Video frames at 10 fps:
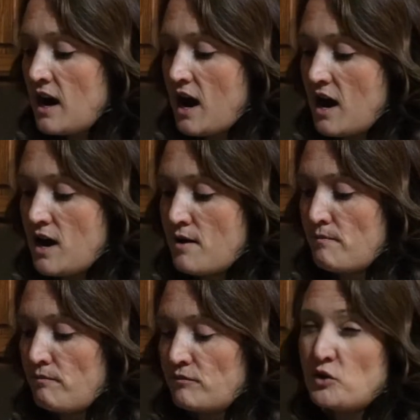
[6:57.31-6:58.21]

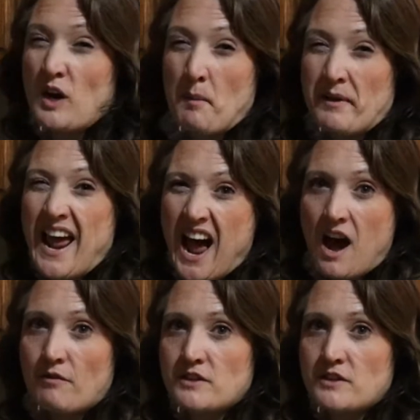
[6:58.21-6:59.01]
to a cup and a half,